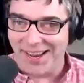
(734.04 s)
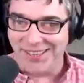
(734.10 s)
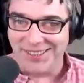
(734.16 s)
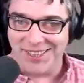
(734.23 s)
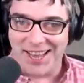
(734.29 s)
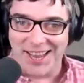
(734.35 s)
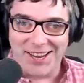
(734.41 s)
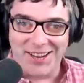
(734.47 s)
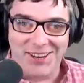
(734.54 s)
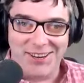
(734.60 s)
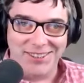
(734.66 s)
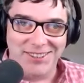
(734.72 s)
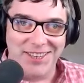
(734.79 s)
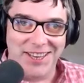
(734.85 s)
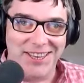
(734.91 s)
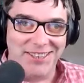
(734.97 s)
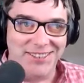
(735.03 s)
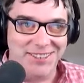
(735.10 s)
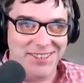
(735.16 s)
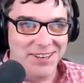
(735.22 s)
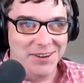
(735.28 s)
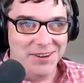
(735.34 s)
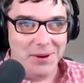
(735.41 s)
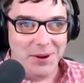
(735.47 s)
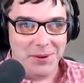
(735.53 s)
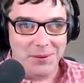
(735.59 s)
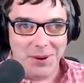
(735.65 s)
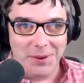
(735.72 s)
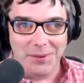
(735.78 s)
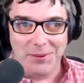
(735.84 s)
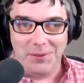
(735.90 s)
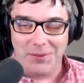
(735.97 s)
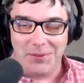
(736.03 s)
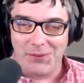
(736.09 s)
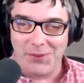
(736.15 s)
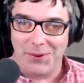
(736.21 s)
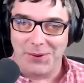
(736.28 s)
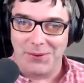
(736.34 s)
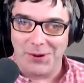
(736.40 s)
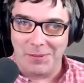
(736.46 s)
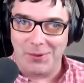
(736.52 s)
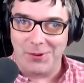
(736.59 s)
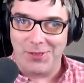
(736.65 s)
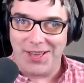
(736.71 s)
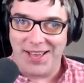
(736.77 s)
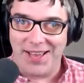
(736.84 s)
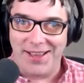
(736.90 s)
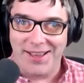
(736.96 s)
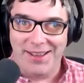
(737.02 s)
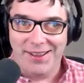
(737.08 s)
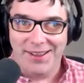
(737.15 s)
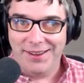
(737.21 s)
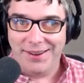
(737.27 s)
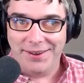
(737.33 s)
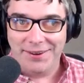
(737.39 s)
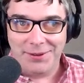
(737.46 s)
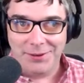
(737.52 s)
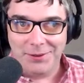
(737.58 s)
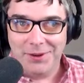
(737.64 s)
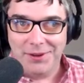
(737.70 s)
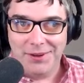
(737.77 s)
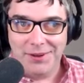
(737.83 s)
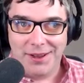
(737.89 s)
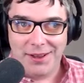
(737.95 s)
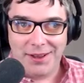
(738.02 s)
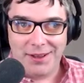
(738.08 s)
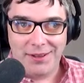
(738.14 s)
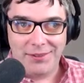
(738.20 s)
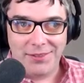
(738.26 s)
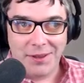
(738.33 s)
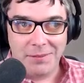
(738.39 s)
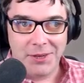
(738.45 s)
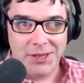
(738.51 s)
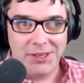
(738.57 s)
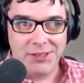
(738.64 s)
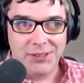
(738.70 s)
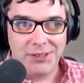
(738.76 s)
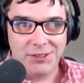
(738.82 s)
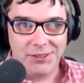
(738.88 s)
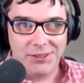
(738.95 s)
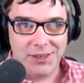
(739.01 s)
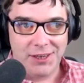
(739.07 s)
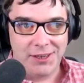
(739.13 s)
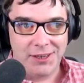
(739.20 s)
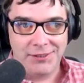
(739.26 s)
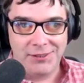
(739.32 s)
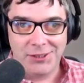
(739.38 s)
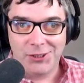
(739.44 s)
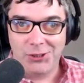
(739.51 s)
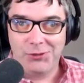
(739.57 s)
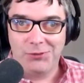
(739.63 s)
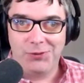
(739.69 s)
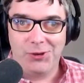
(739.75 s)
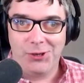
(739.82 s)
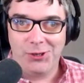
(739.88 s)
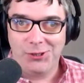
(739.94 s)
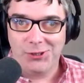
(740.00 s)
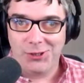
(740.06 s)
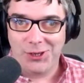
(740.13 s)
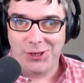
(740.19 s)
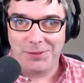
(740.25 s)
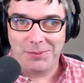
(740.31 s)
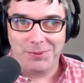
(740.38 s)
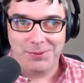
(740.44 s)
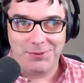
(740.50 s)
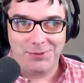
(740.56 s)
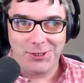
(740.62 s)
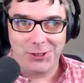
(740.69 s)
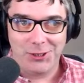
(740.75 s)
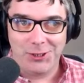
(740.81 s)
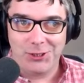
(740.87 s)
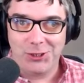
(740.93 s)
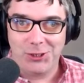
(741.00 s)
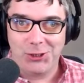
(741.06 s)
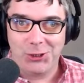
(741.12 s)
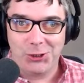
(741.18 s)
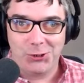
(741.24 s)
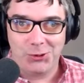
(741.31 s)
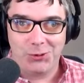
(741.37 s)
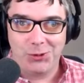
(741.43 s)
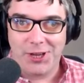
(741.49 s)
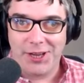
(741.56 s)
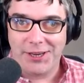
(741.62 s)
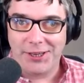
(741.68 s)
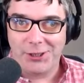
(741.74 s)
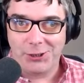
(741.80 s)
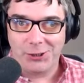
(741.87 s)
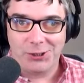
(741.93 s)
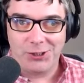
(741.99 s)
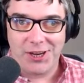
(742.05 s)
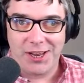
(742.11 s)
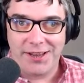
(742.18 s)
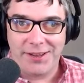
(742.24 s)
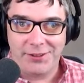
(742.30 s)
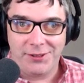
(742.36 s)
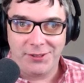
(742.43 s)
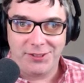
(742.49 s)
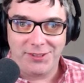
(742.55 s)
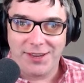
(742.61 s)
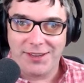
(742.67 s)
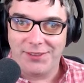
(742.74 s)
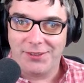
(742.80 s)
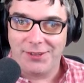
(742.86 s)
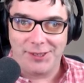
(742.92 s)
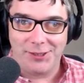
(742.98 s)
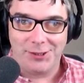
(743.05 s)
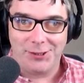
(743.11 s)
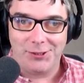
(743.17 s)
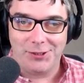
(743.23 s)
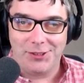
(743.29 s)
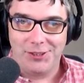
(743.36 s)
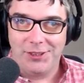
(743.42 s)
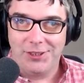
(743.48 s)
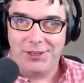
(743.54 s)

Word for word: against that context. If we remember that, that means, did you fall asleep? Did you just stay on the sidelines?